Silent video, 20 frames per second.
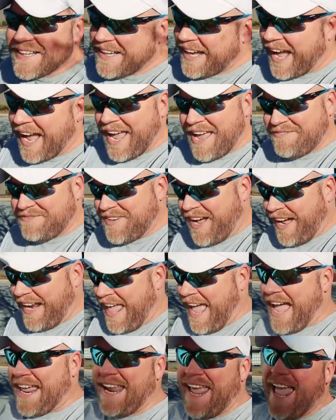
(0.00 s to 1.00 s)
I have not
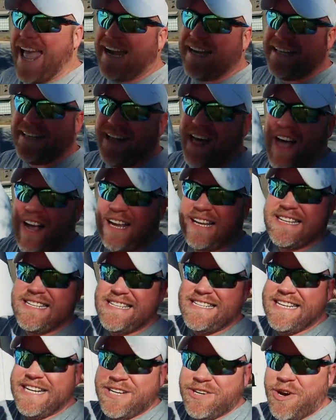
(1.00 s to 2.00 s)
had any luck,
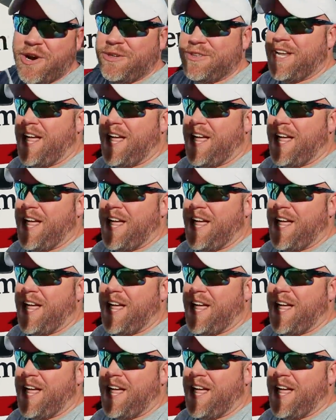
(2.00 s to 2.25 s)
zero